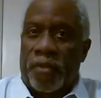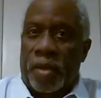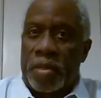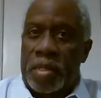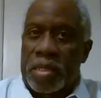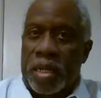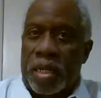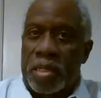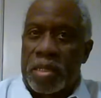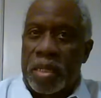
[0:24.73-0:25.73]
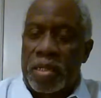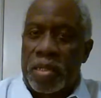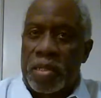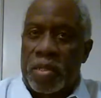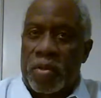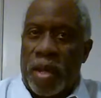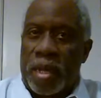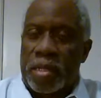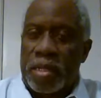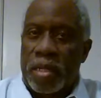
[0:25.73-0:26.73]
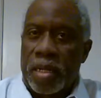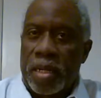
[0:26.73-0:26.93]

from his Son, Jesus Christ.